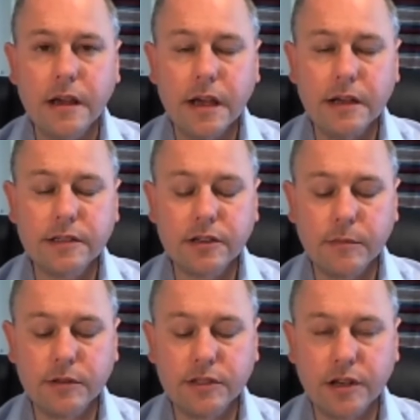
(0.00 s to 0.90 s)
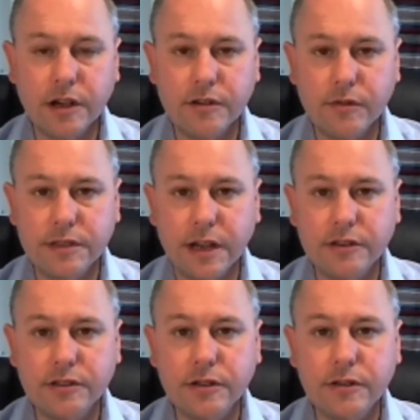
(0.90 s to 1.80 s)
each time, just turn your
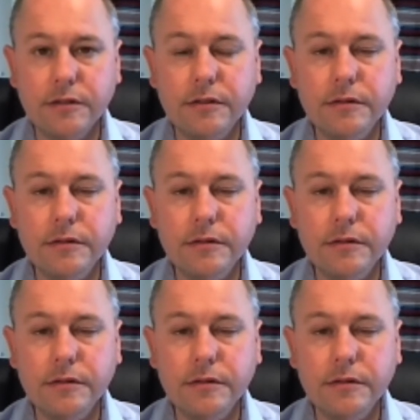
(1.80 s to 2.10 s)
attention